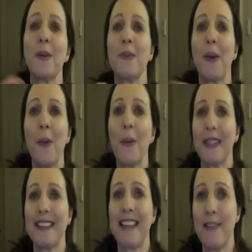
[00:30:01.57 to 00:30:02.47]
we all
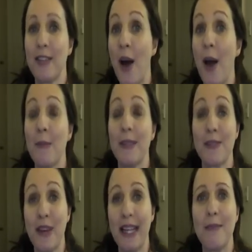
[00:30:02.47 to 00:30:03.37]
want to save time,
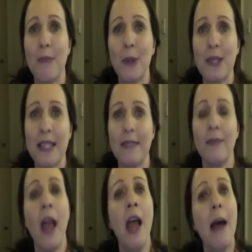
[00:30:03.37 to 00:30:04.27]
it's really important.
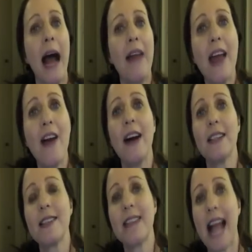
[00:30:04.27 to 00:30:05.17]
And there are a
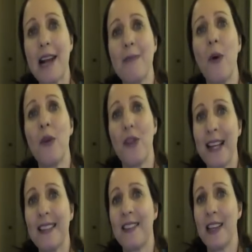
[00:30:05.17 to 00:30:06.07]
stack more
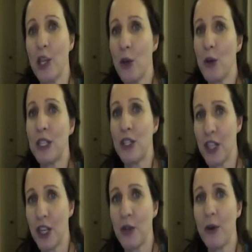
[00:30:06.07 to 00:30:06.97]
things that you can
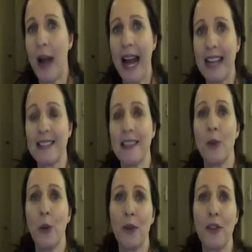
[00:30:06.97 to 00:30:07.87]
do as
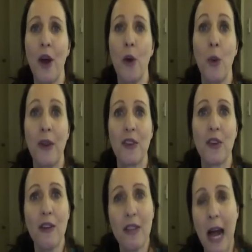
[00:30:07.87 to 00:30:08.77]
an author with
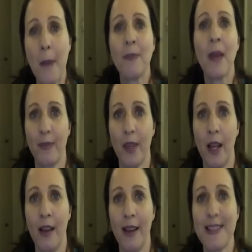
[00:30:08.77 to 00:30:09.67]
Scrivener.
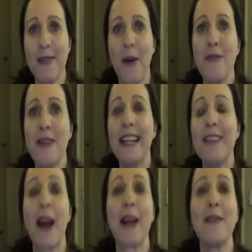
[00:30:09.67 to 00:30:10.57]
So I
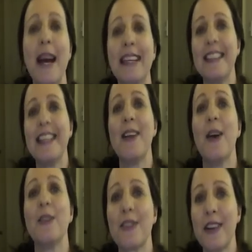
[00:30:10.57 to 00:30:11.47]
really recommend the
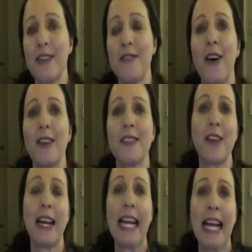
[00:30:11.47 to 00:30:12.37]
Learn Scrivener Fast
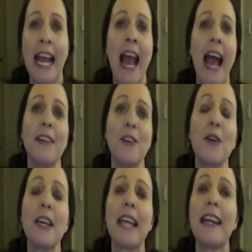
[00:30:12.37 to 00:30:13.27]
training, and
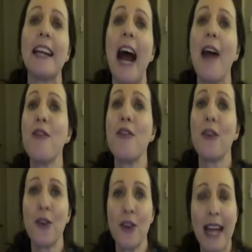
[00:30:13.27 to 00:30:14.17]
you can get it at
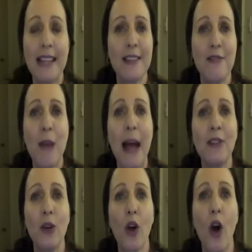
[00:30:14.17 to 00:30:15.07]

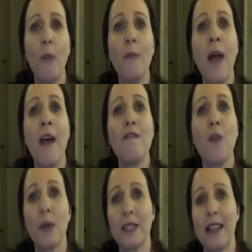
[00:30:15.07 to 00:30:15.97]

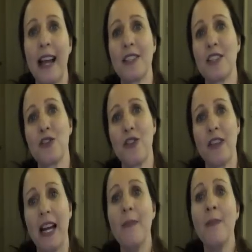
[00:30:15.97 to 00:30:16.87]
thecreativepen.com/Scrivener.